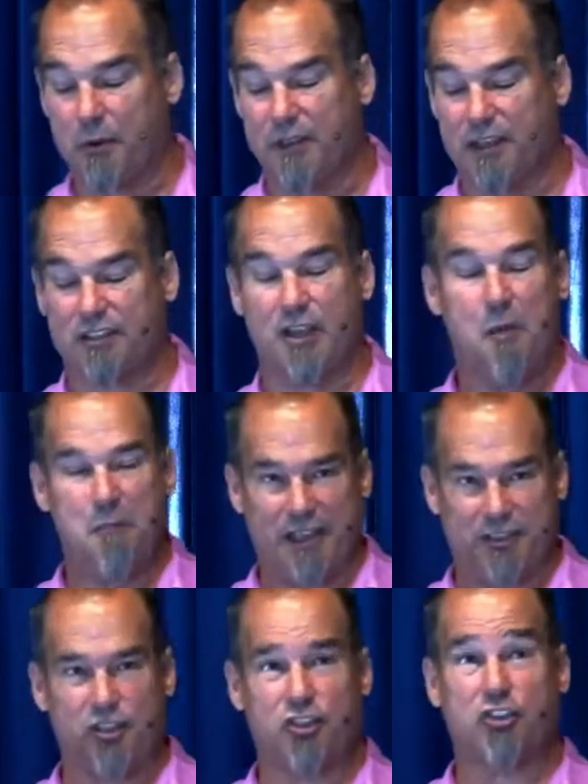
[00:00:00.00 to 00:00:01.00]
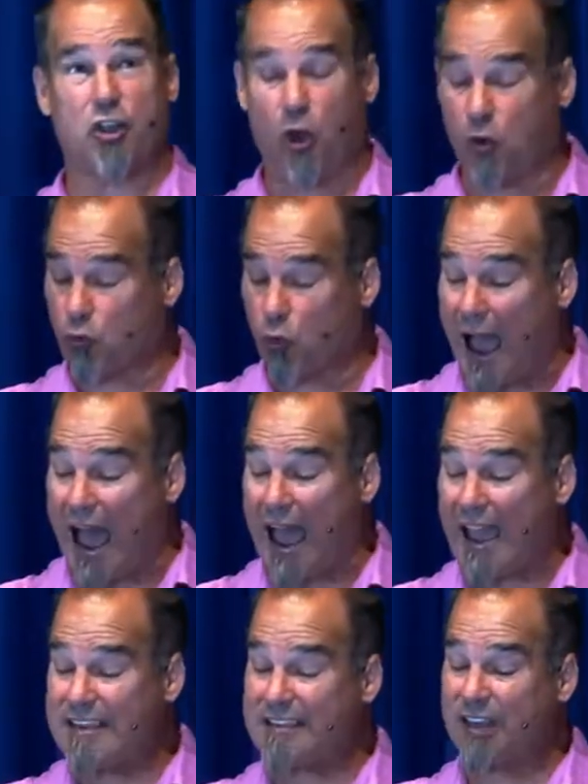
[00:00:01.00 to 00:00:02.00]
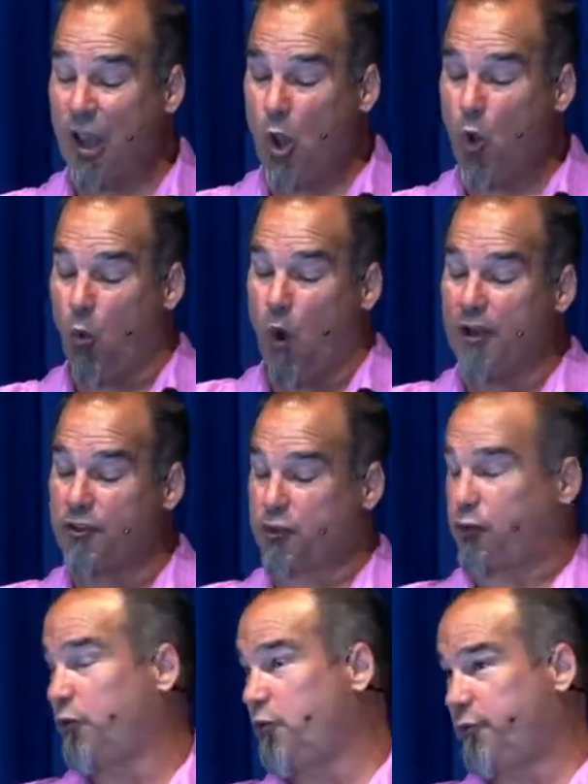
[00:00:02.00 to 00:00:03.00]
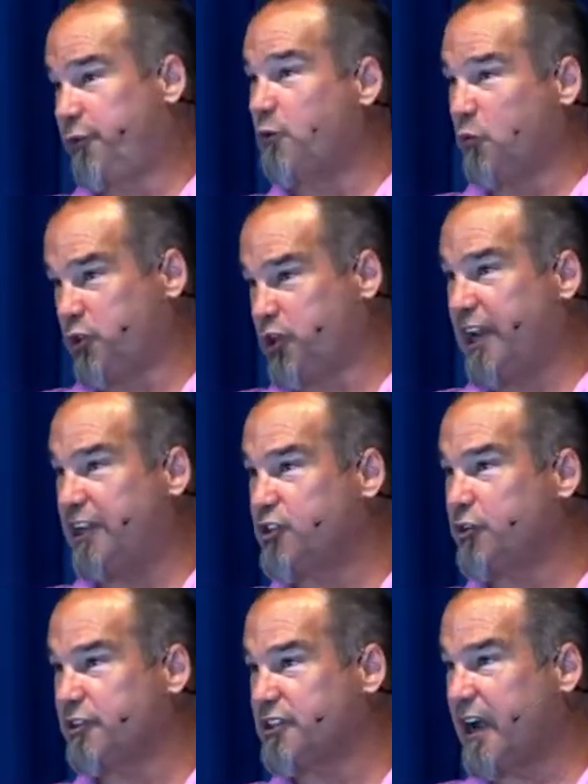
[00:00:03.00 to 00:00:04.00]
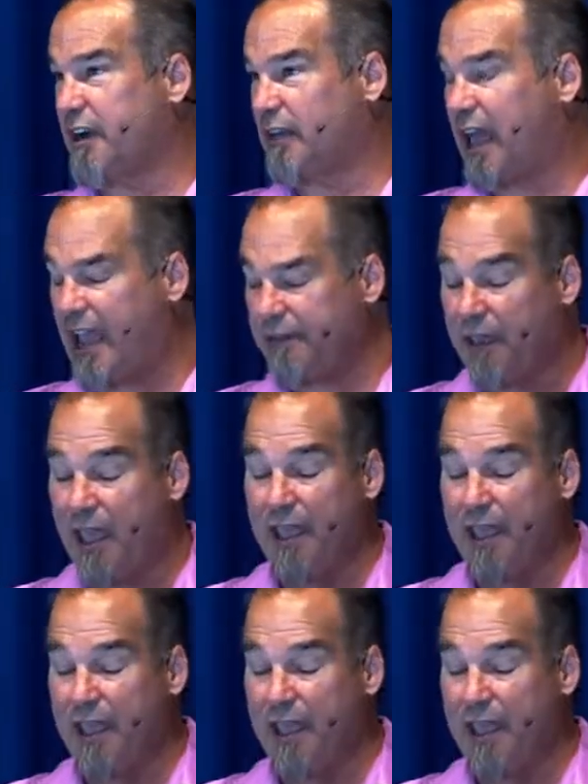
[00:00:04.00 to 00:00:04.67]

this message is called Rise, one truth that will change your entire life.